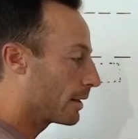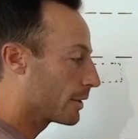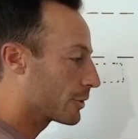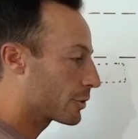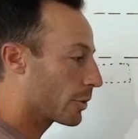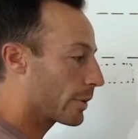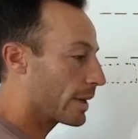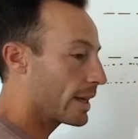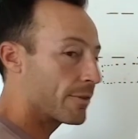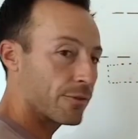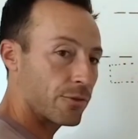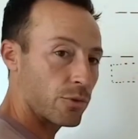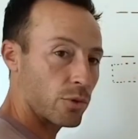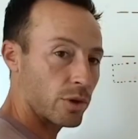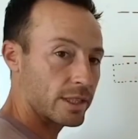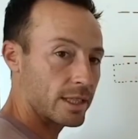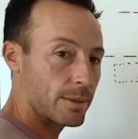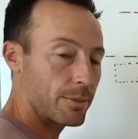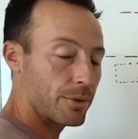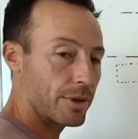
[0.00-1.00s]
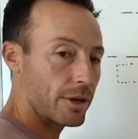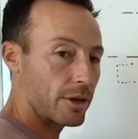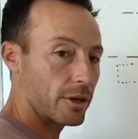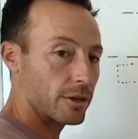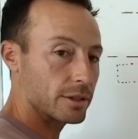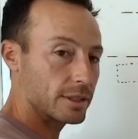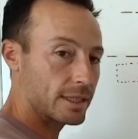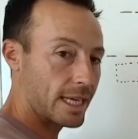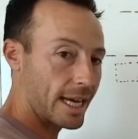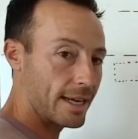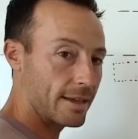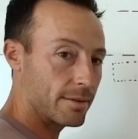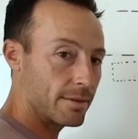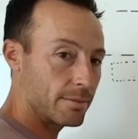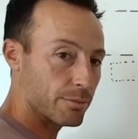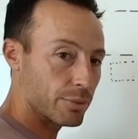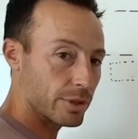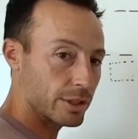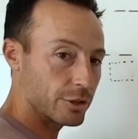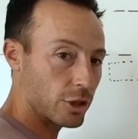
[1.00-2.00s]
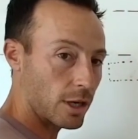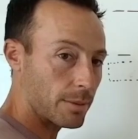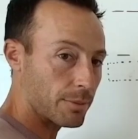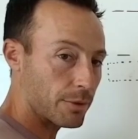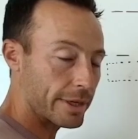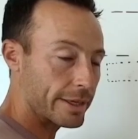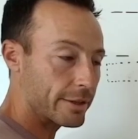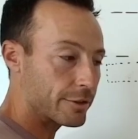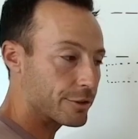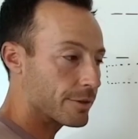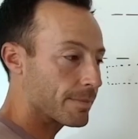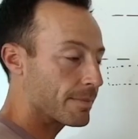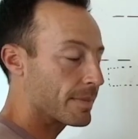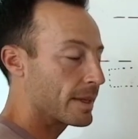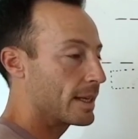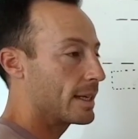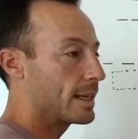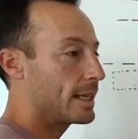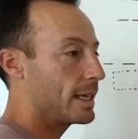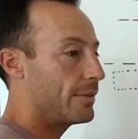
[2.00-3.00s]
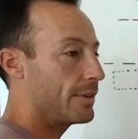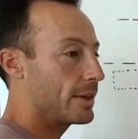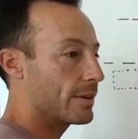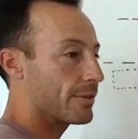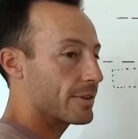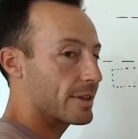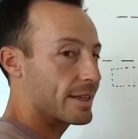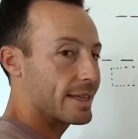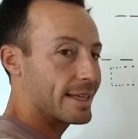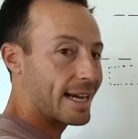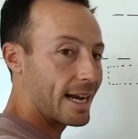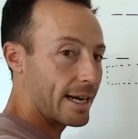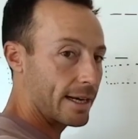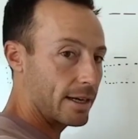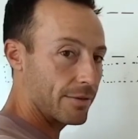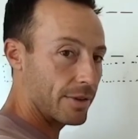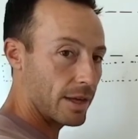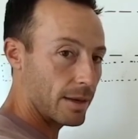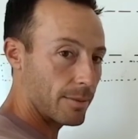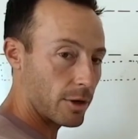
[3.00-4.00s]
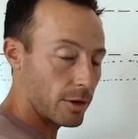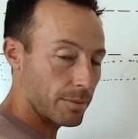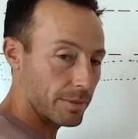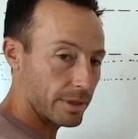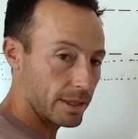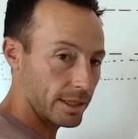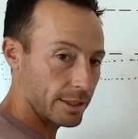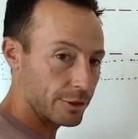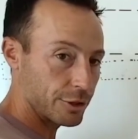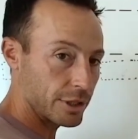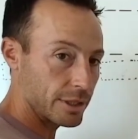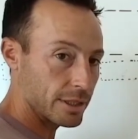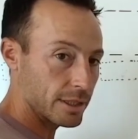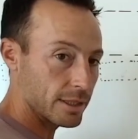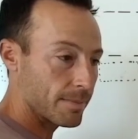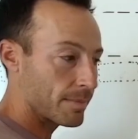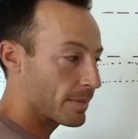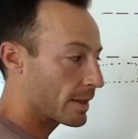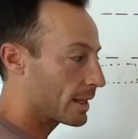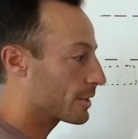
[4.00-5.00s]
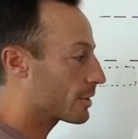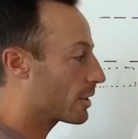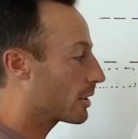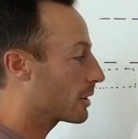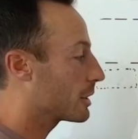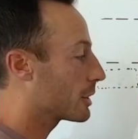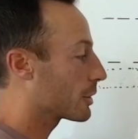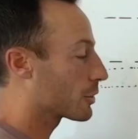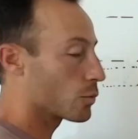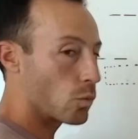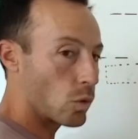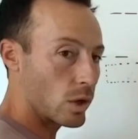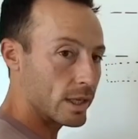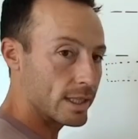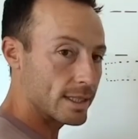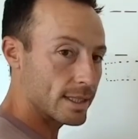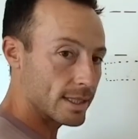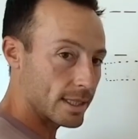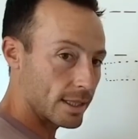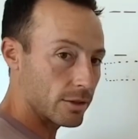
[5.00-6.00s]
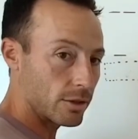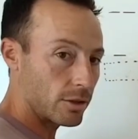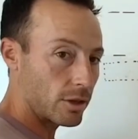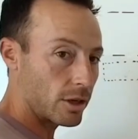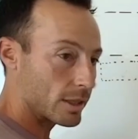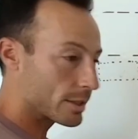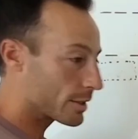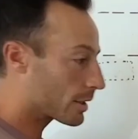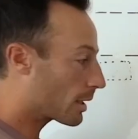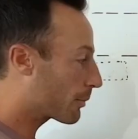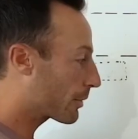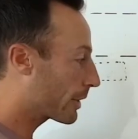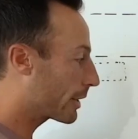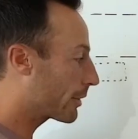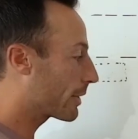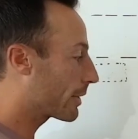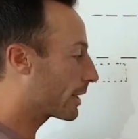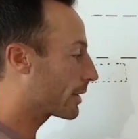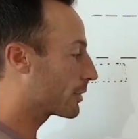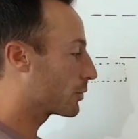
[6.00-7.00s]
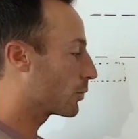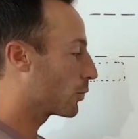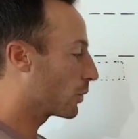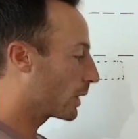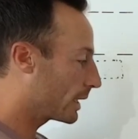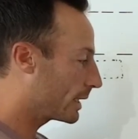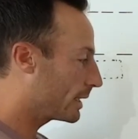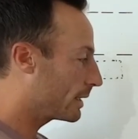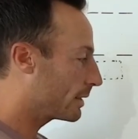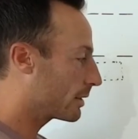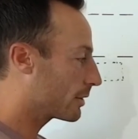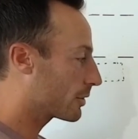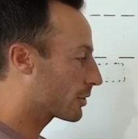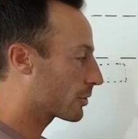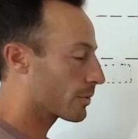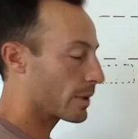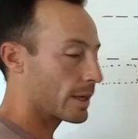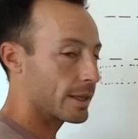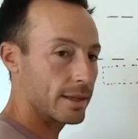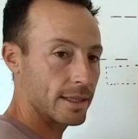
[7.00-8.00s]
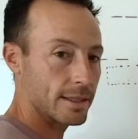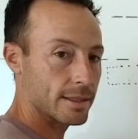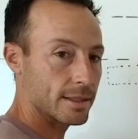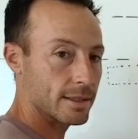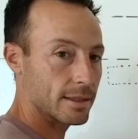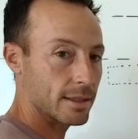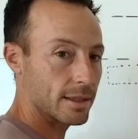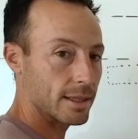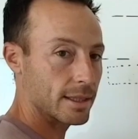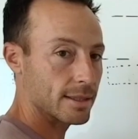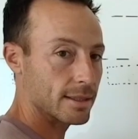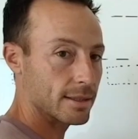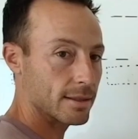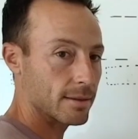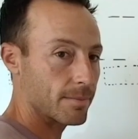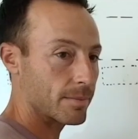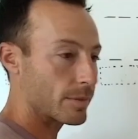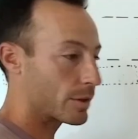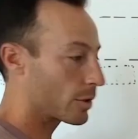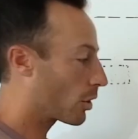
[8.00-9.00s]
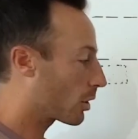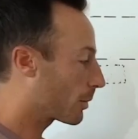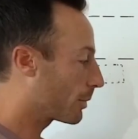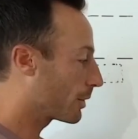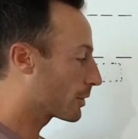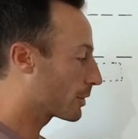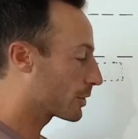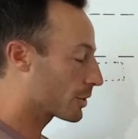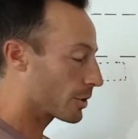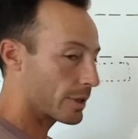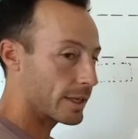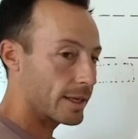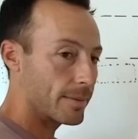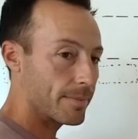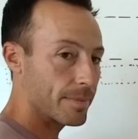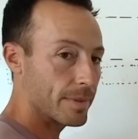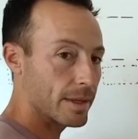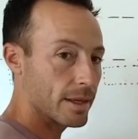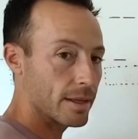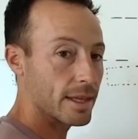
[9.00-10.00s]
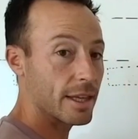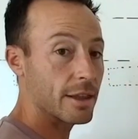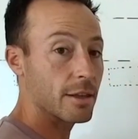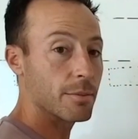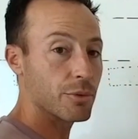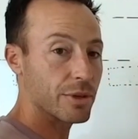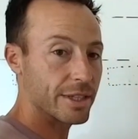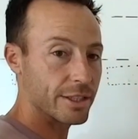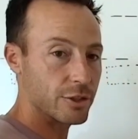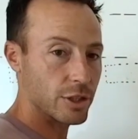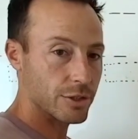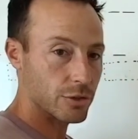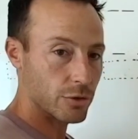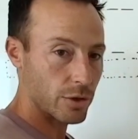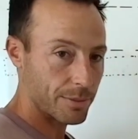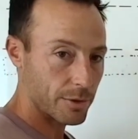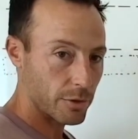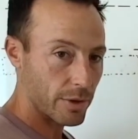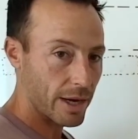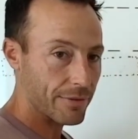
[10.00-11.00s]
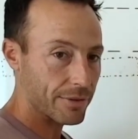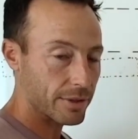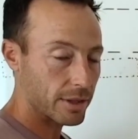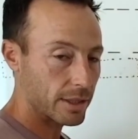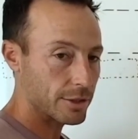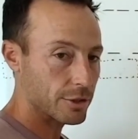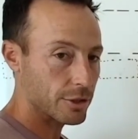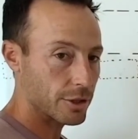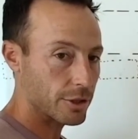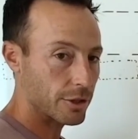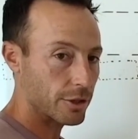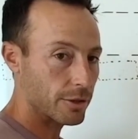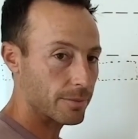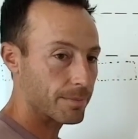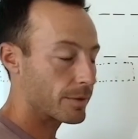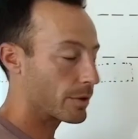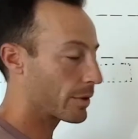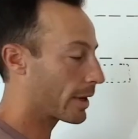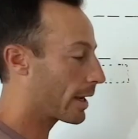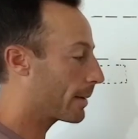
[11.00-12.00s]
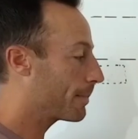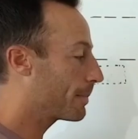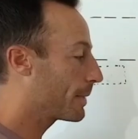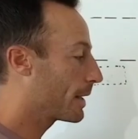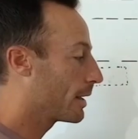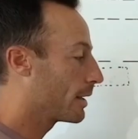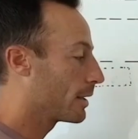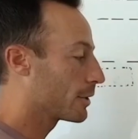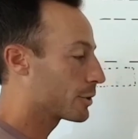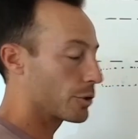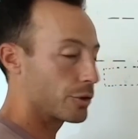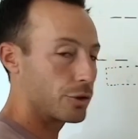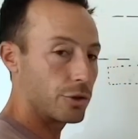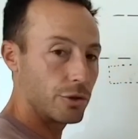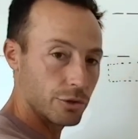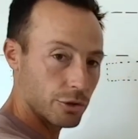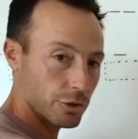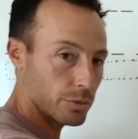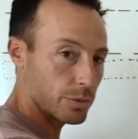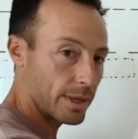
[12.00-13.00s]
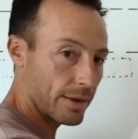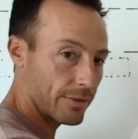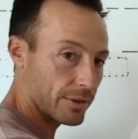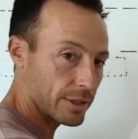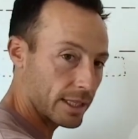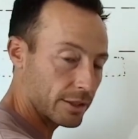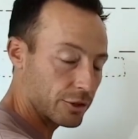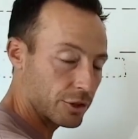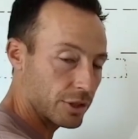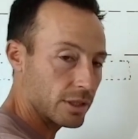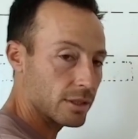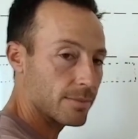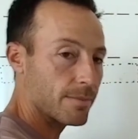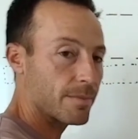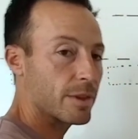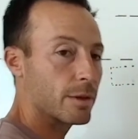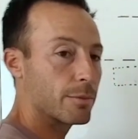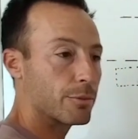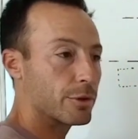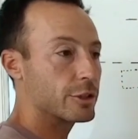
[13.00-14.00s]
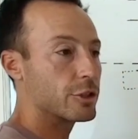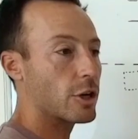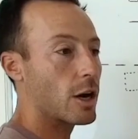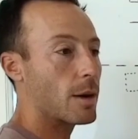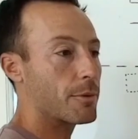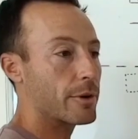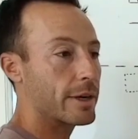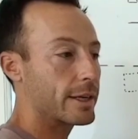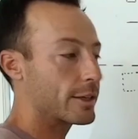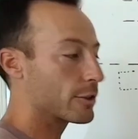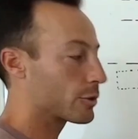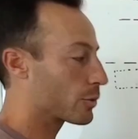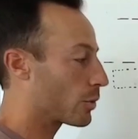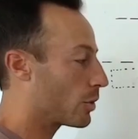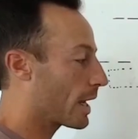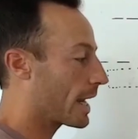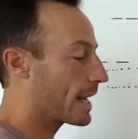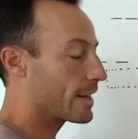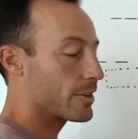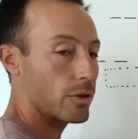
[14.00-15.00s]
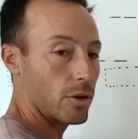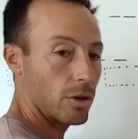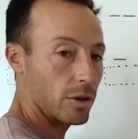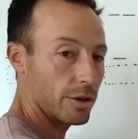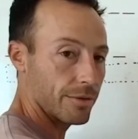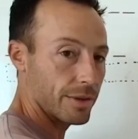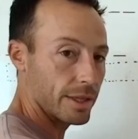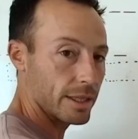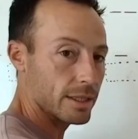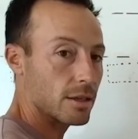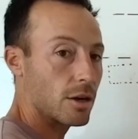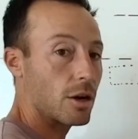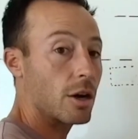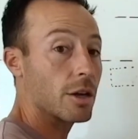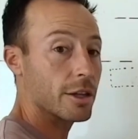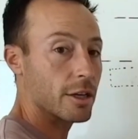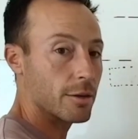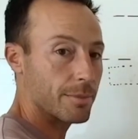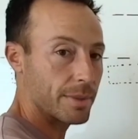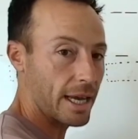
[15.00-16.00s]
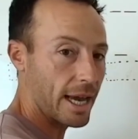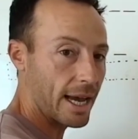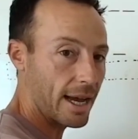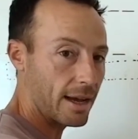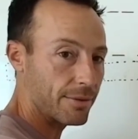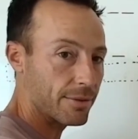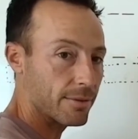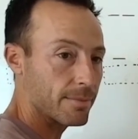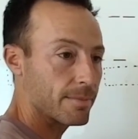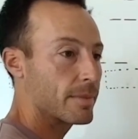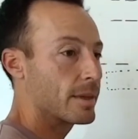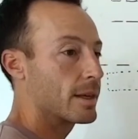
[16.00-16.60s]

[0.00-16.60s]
So if, for example, there are 10 bridge operators, even if 9 of them are malicious, as long as there's one single honest operator that is willing to run this garbled circuit, then the bridge is cryptographically secure. Okay. So users will never touch this. The bridge operators will handle all of this on their behalf.